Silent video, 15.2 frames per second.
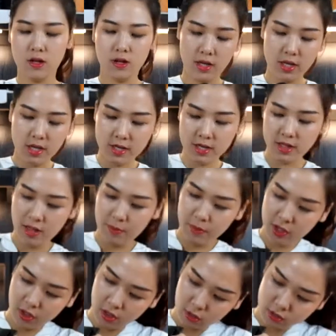Okay, let me
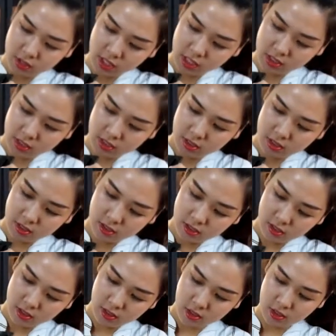close it.
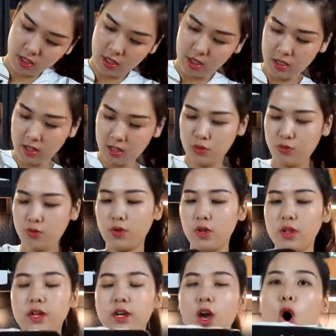It's
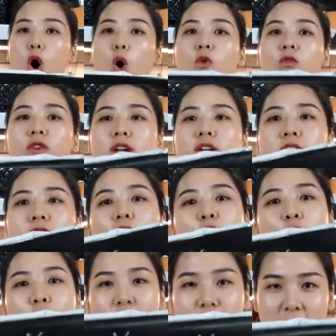really over
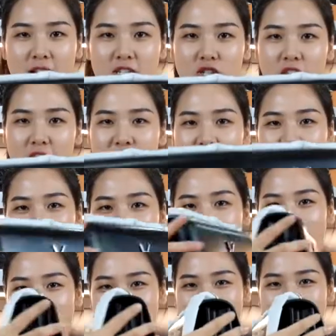your imagination.
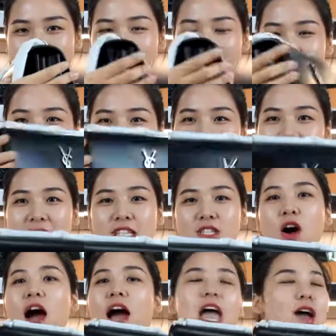
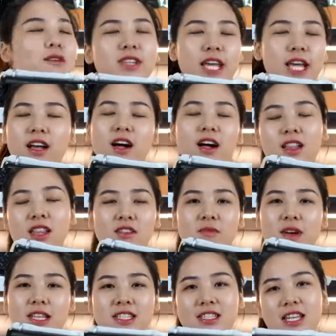So I have taken all of
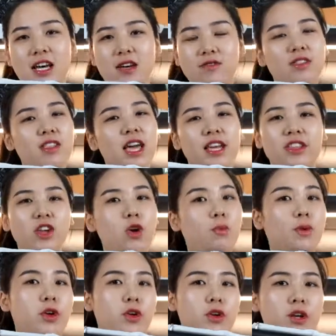my stuff, like
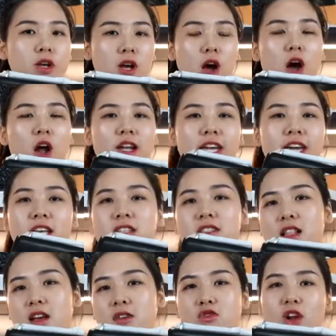notebook, car keys,
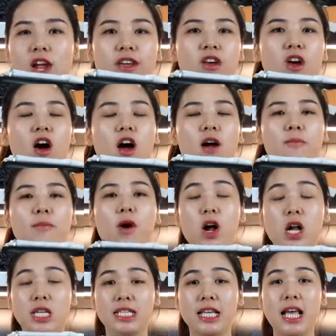like credit card
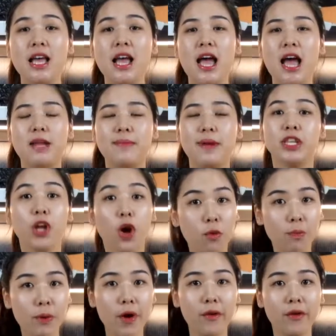part, and my
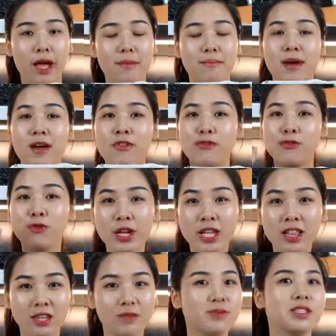notebook, and my 3
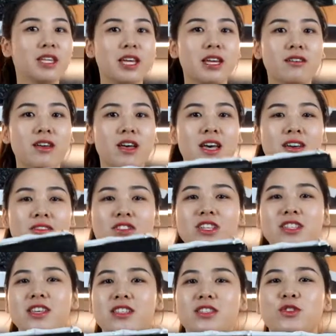lipstick.
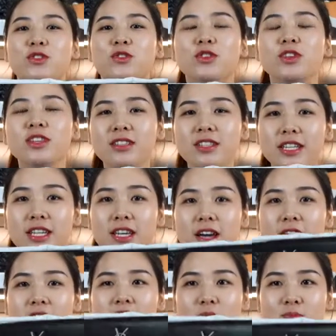This is really
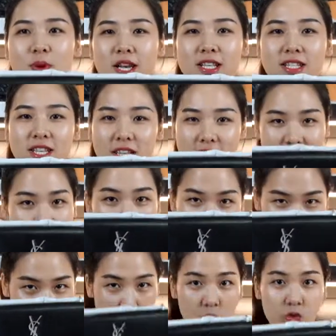spaces
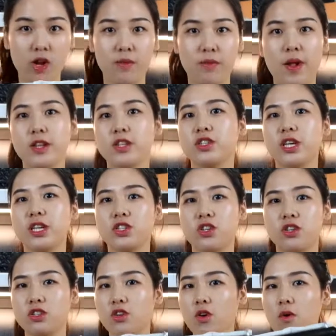have over
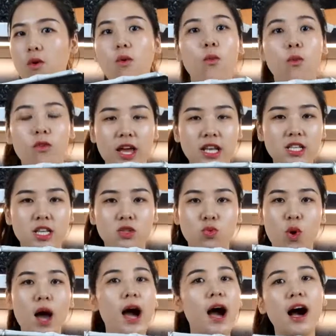imagination. So that is
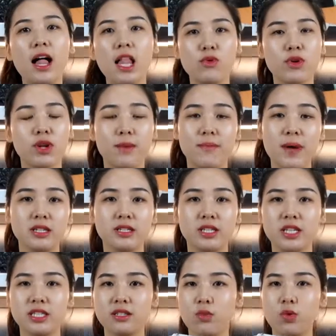why I highly recommend
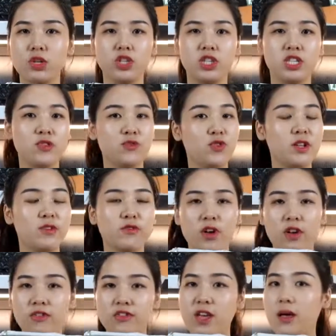it, which is different
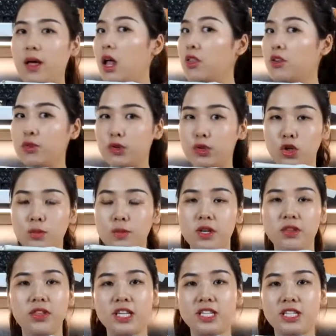from some other
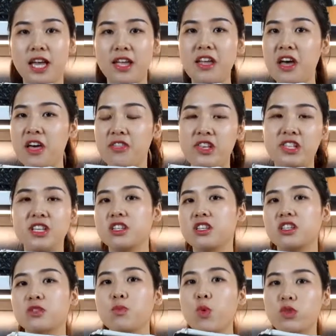YouTubers. They say this is a
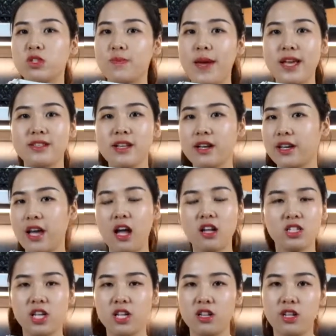small space and
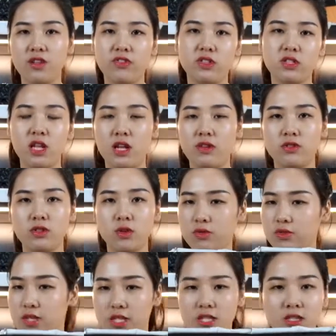contain a lot of stuff. So
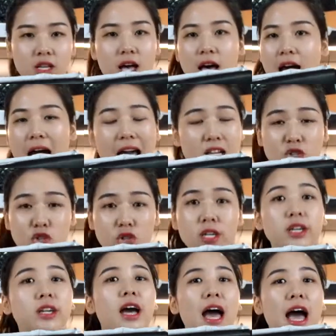this
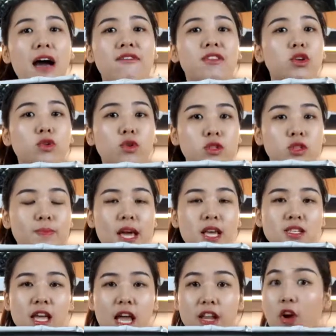actually have a good
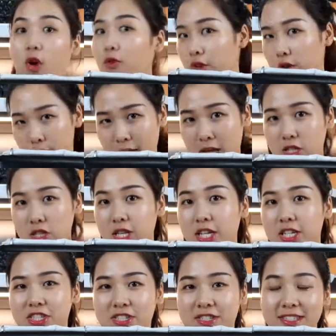space and over
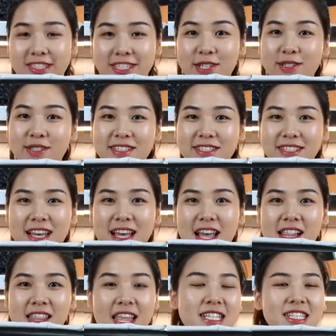imagination. So
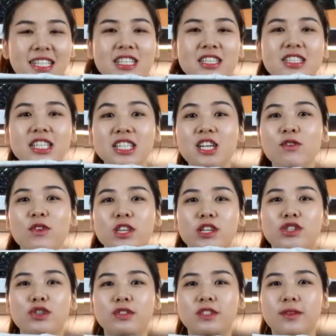let's see the detailed video
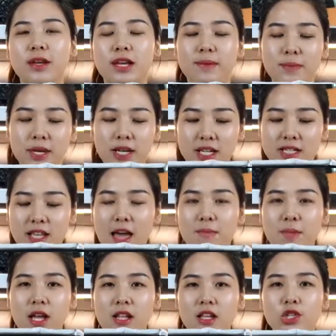shows, because
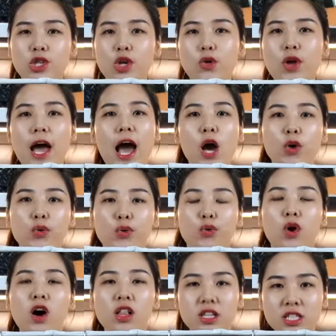I'm gonna show you how good
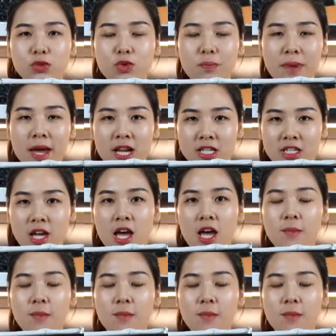quality we made.